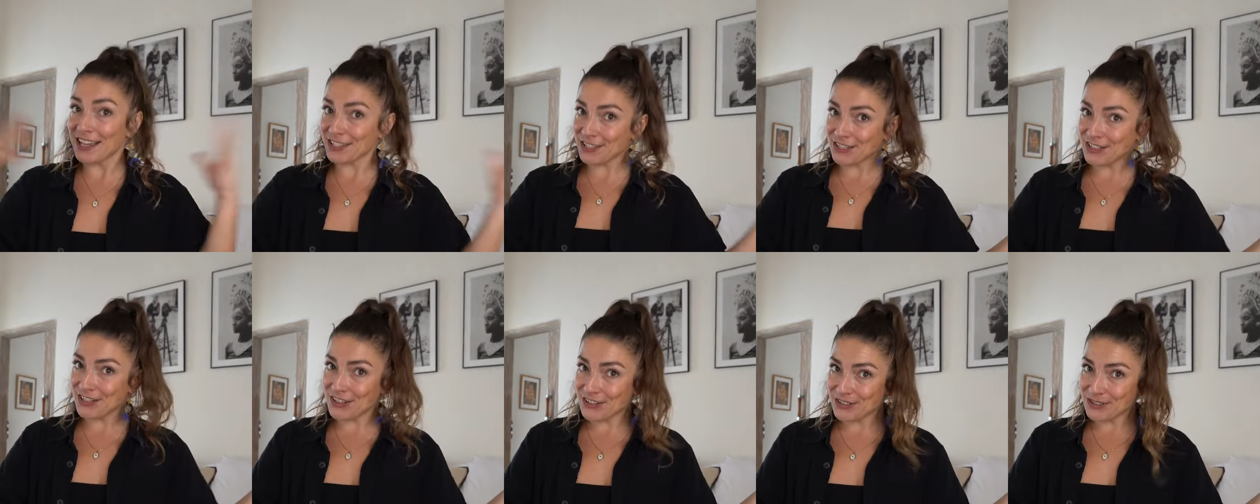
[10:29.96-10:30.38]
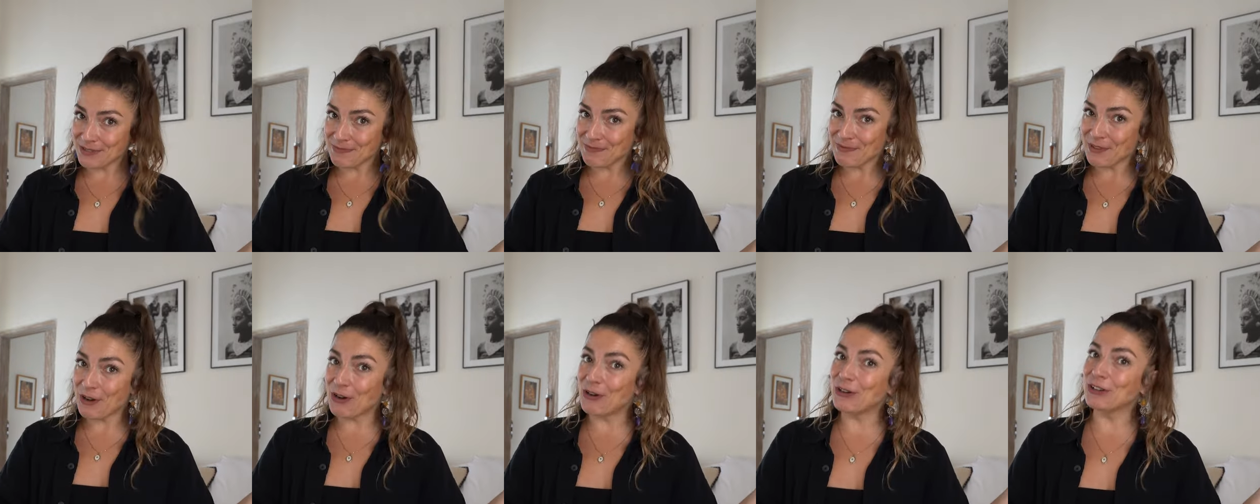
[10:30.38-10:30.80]
As you know,
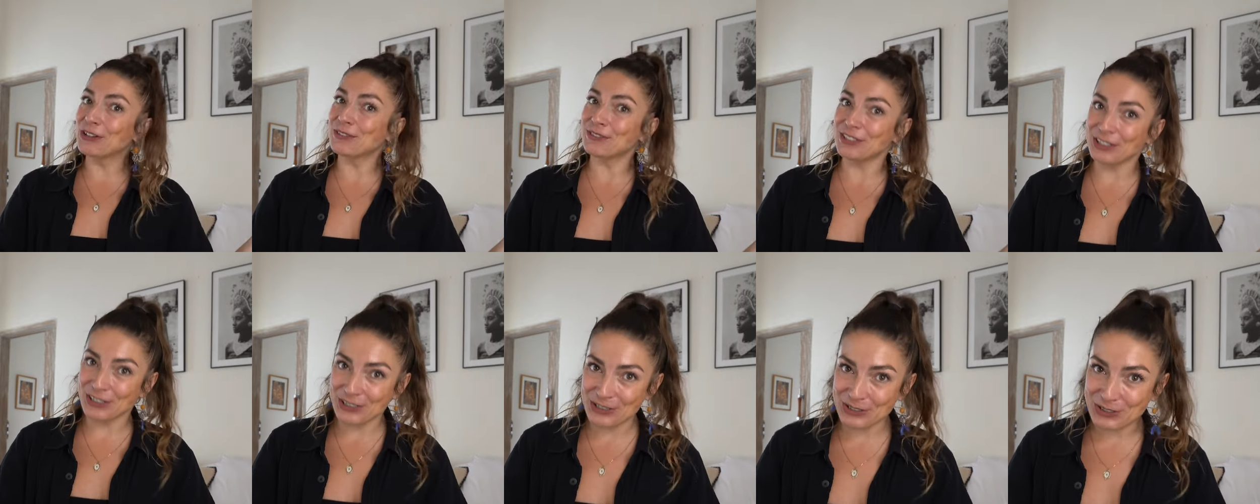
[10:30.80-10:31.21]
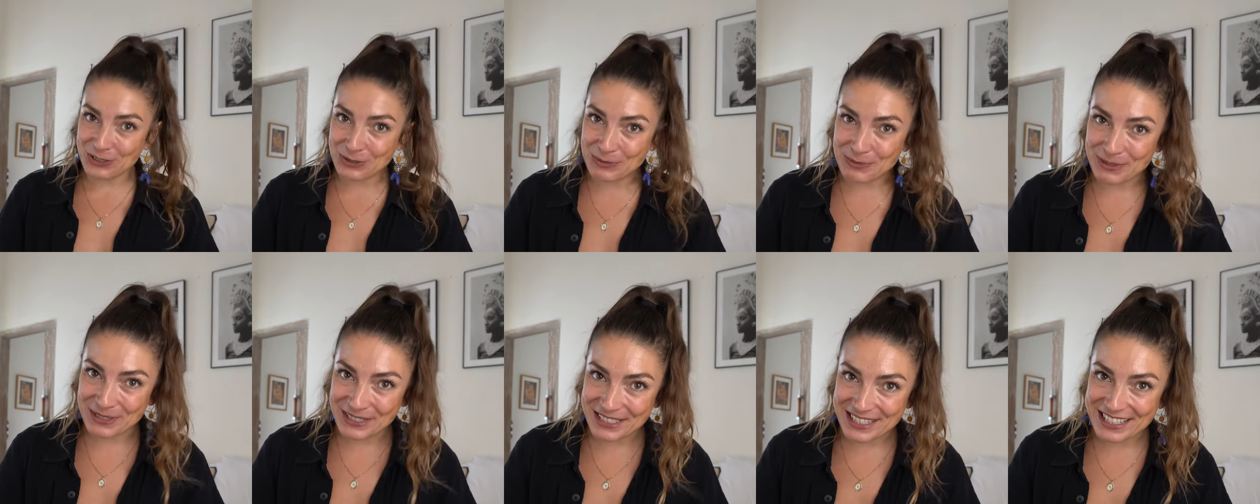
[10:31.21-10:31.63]
all of the
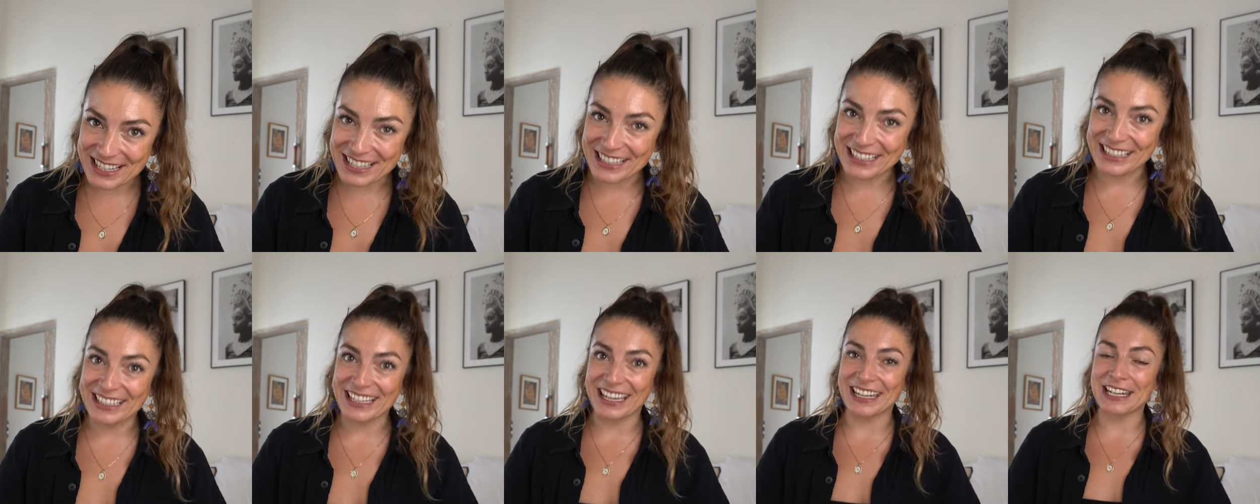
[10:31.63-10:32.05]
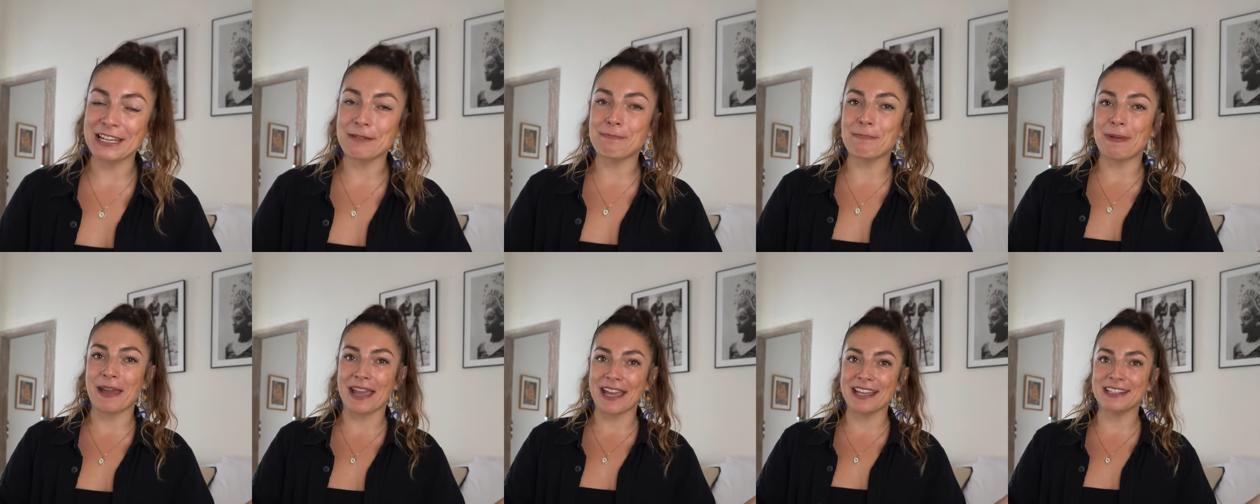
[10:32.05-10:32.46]
YouTubers are
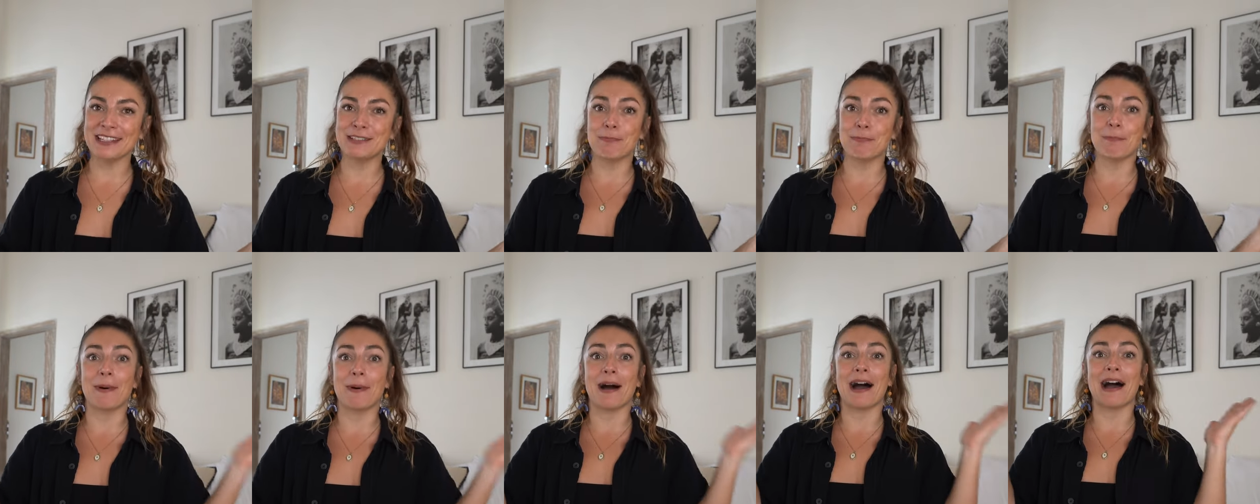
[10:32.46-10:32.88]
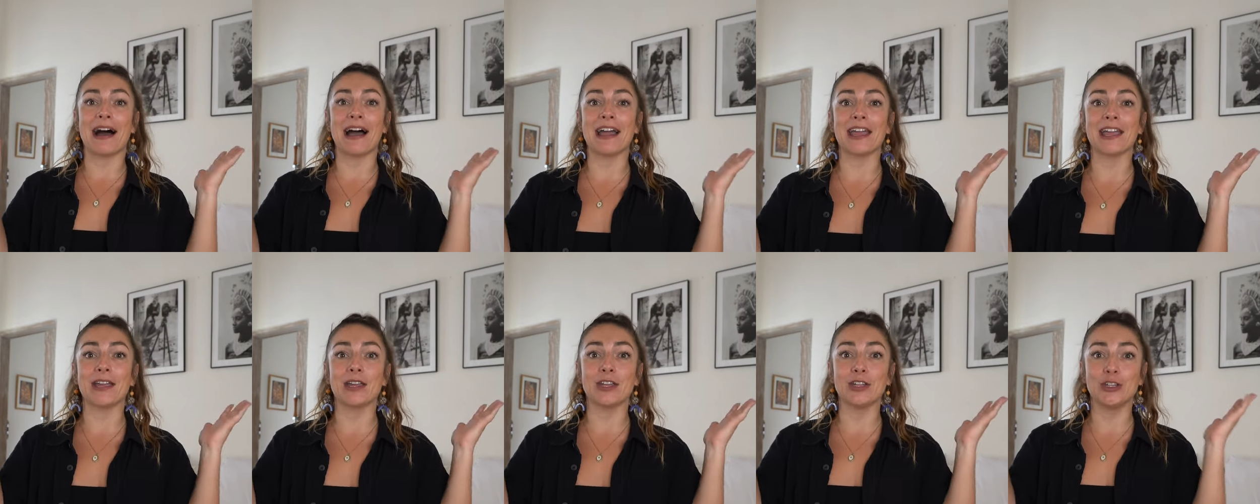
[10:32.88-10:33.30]
getting paid
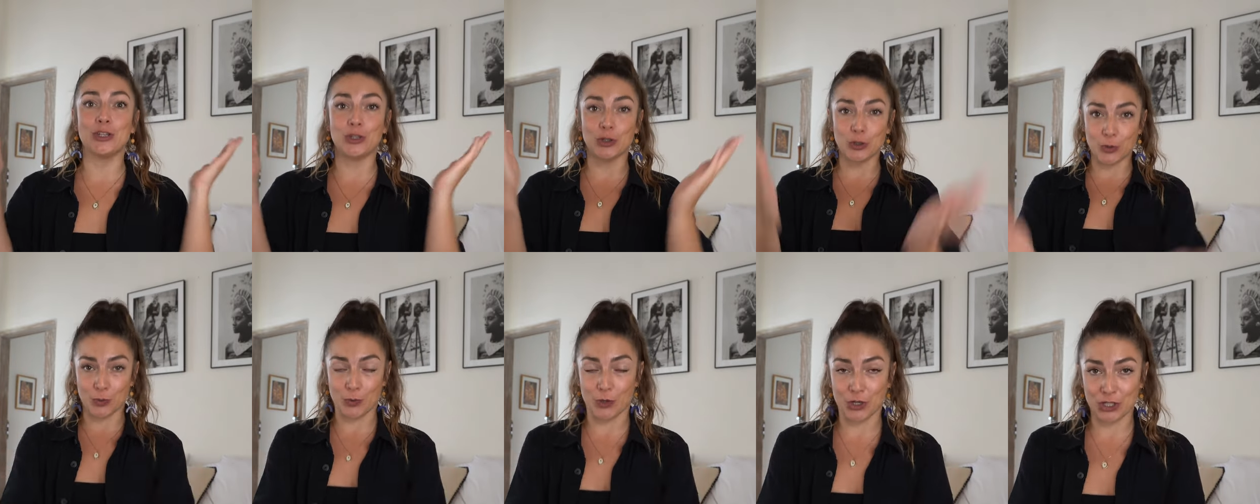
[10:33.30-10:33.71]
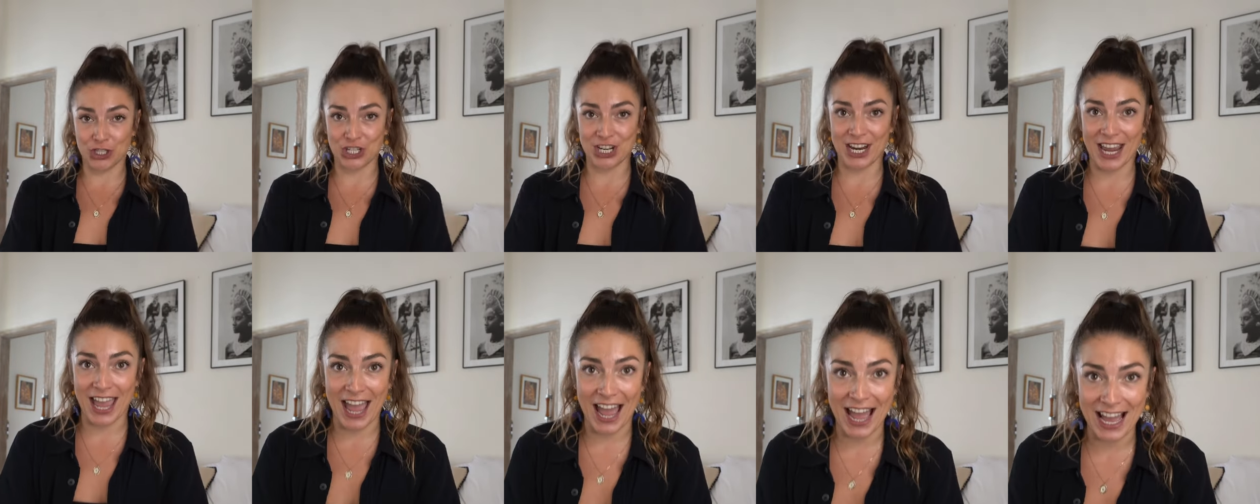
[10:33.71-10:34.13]
by you
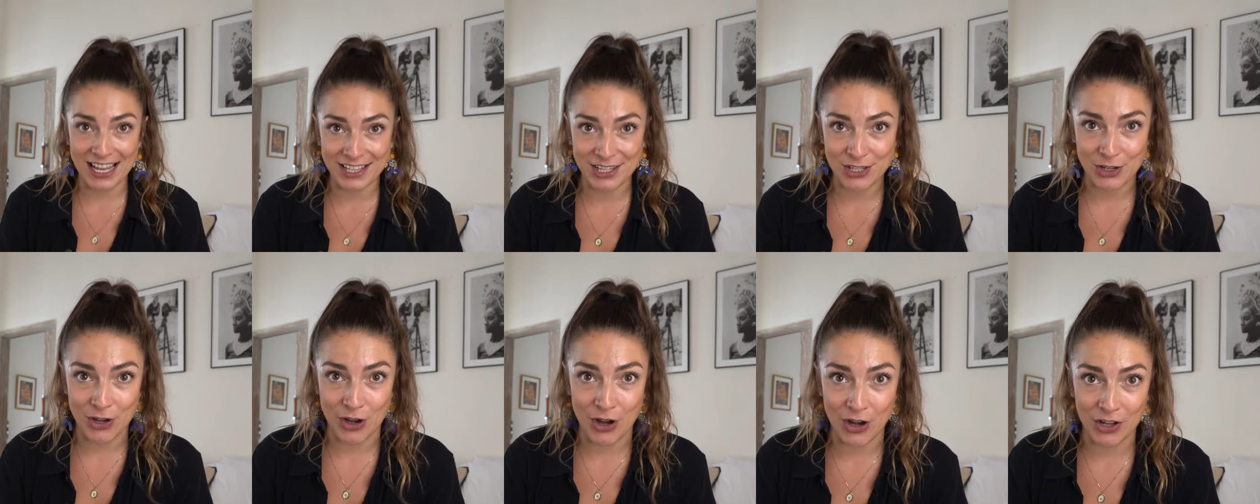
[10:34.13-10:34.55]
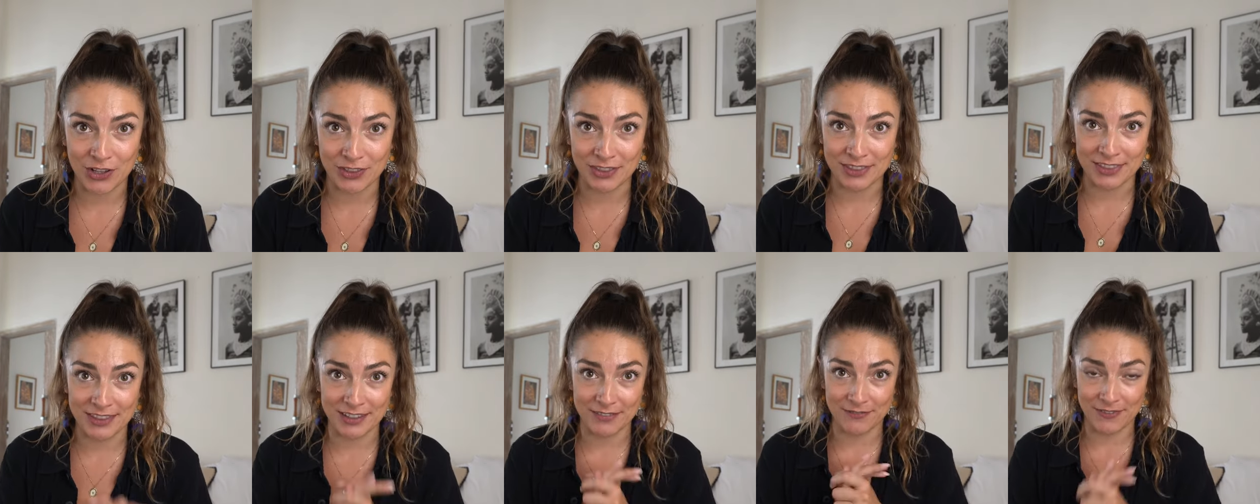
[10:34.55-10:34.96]
watching ads
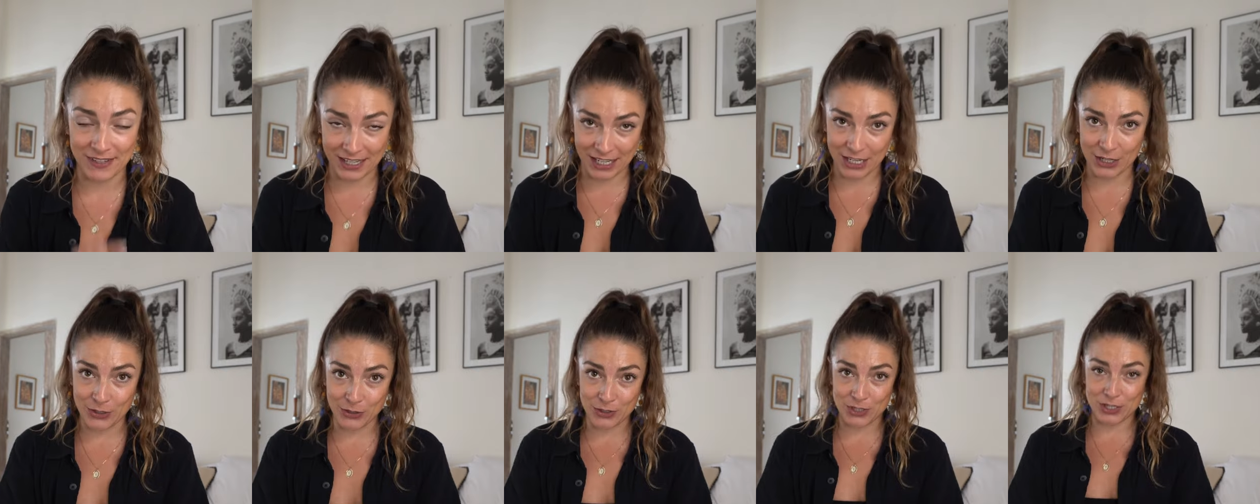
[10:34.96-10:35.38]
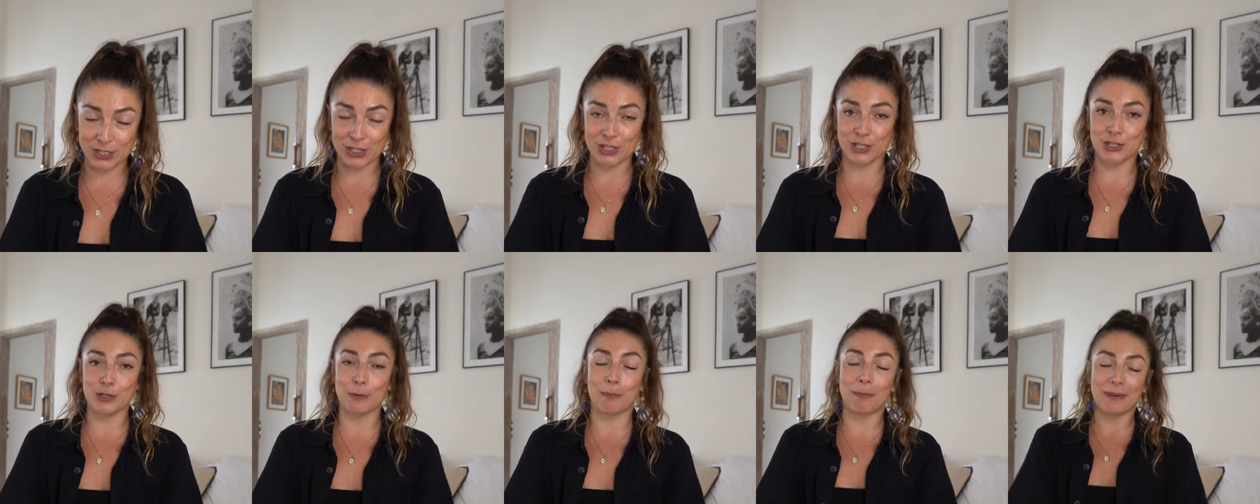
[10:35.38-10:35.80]
on the
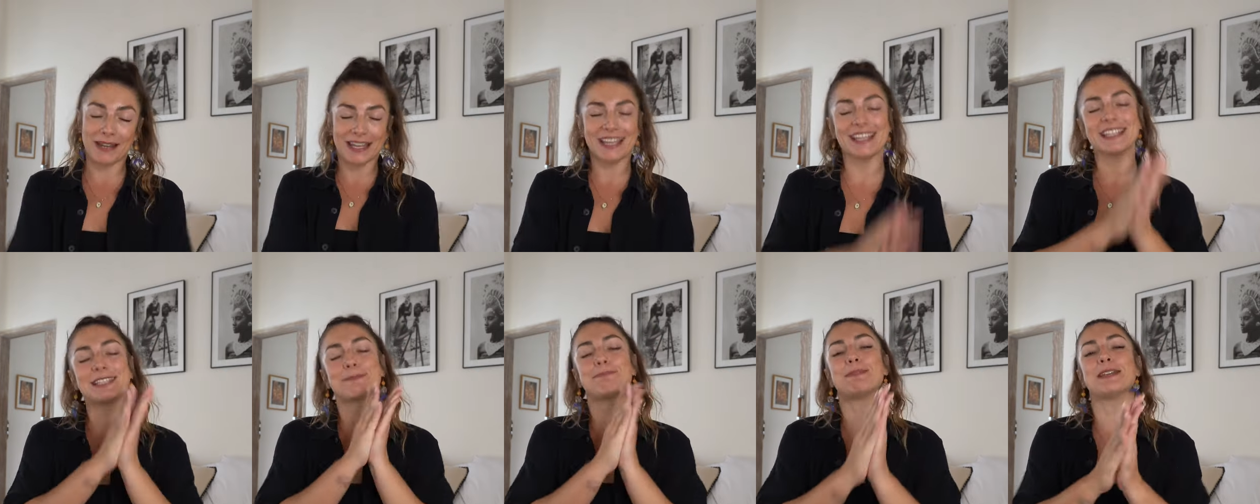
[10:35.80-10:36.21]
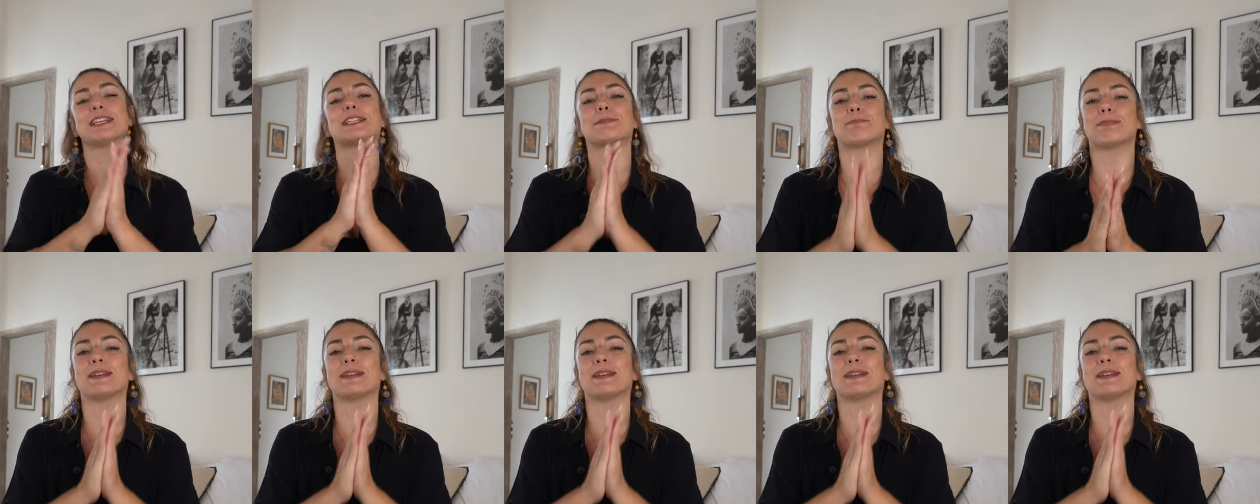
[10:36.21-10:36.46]
videos, so please please